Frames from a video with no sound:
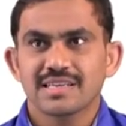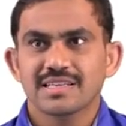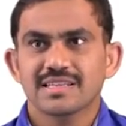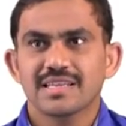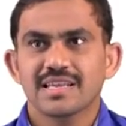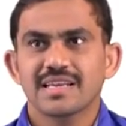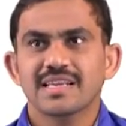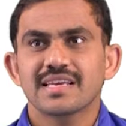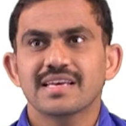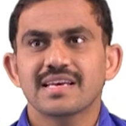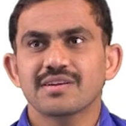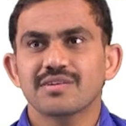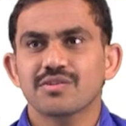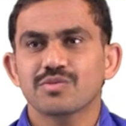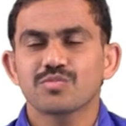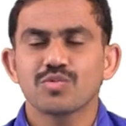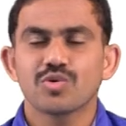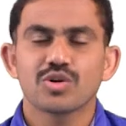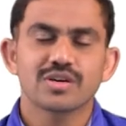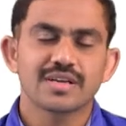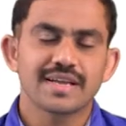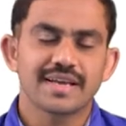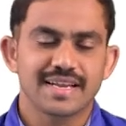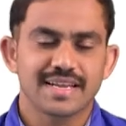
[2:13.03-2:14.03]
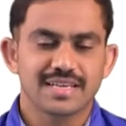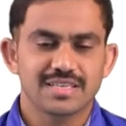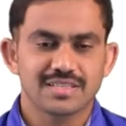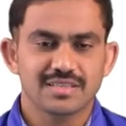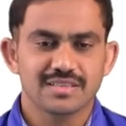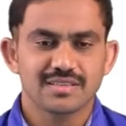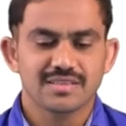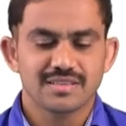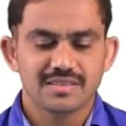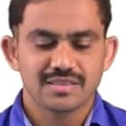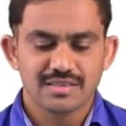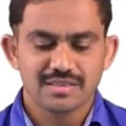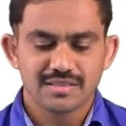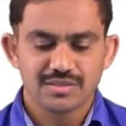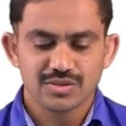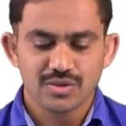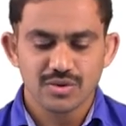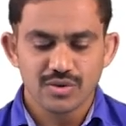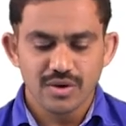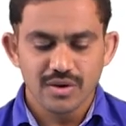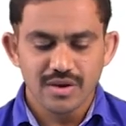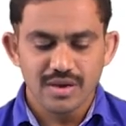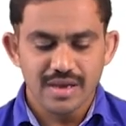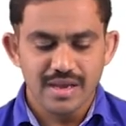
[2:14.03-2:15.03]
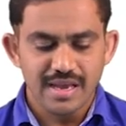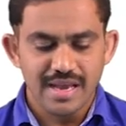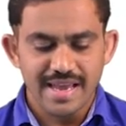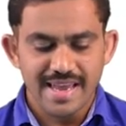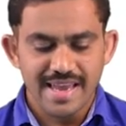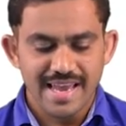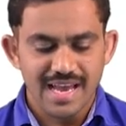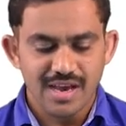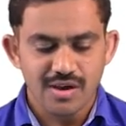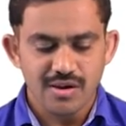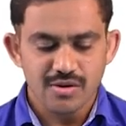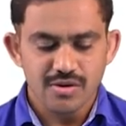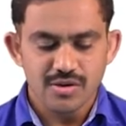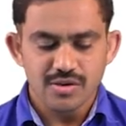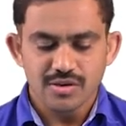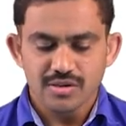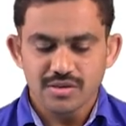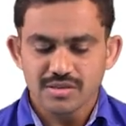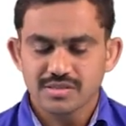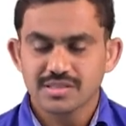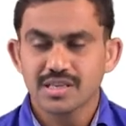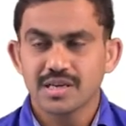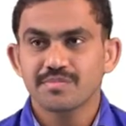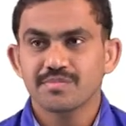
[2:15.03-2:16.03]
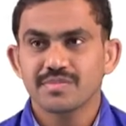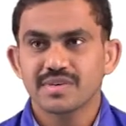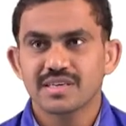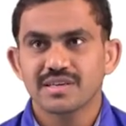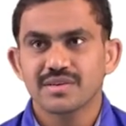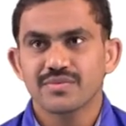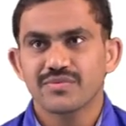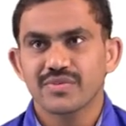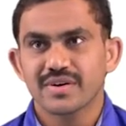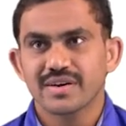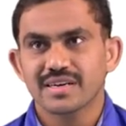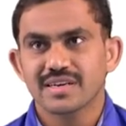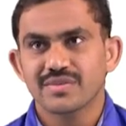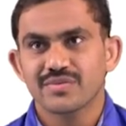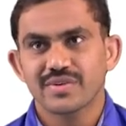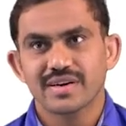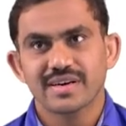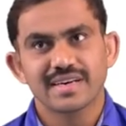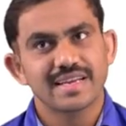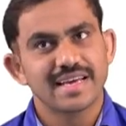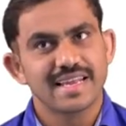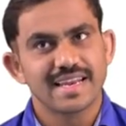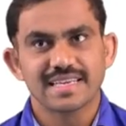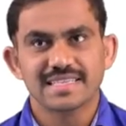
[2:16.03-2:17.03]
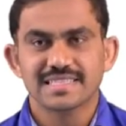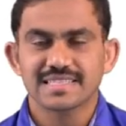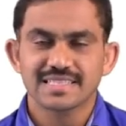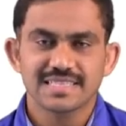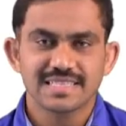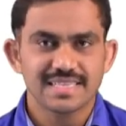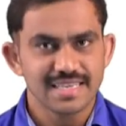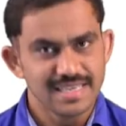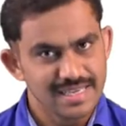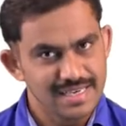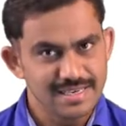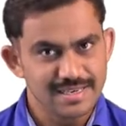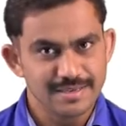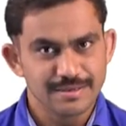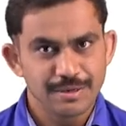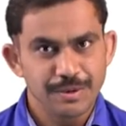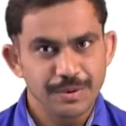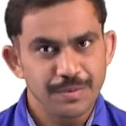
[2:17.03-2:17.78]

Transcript: Then here on more direction. So I have some different directions here.